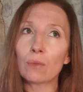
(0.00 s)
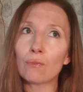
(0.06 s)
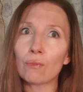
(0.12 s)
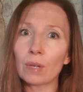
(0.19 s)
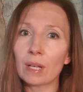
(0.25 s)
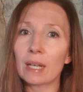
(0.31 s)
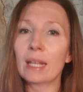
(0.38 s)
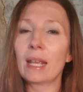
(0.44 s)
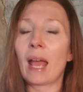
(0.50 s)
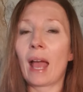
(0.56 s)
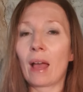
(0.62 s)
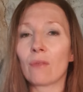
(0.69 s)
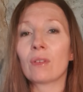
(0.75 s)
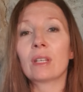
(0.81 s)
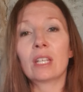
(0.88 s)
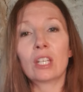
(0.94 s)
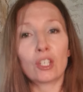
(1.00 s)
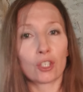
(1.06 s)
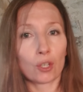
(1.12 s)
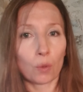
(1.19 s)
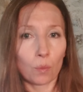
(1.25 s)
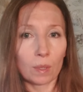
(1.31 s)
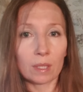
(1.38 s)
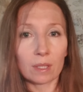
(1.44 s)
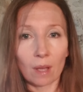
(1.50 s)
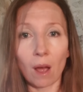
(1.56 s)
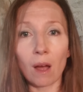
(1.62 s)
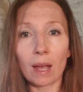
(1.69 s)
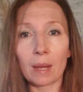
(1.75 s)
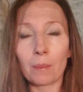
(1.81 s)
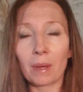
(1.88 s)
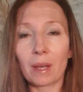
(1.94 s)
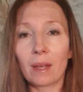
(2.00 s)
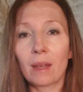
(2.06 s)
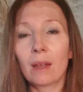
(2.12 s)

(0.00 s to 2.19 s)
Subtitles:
really have an issue with time.